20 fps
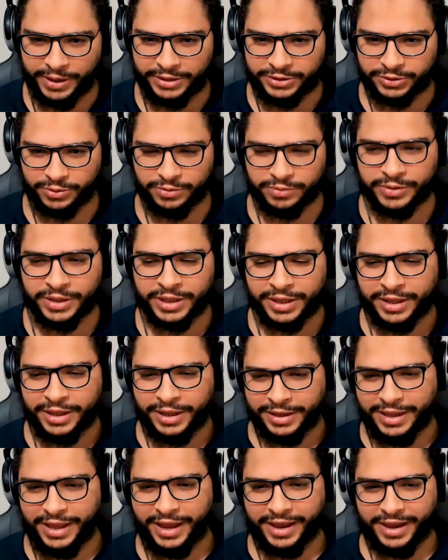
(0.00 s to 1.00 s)
So
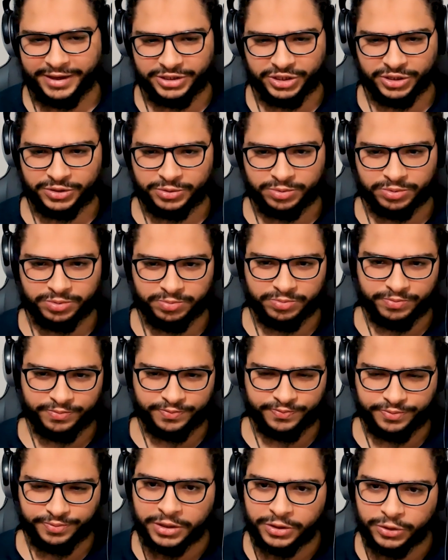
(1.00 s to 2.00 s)
yeah, I just
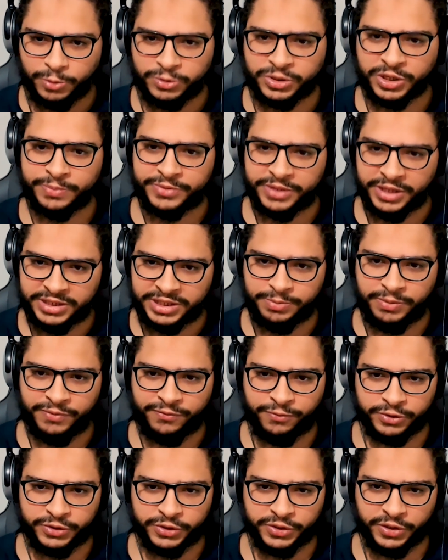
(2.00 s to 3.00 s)
do some tests
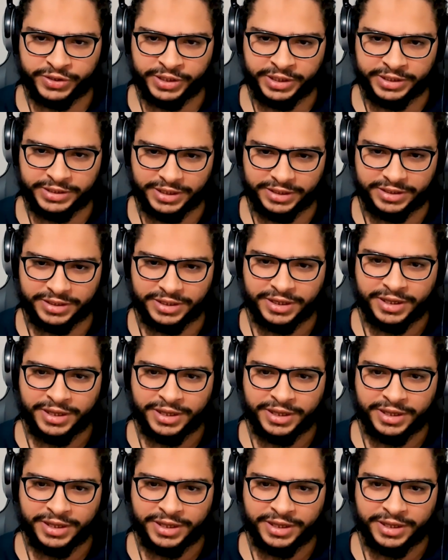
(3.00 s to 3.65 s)
before starting that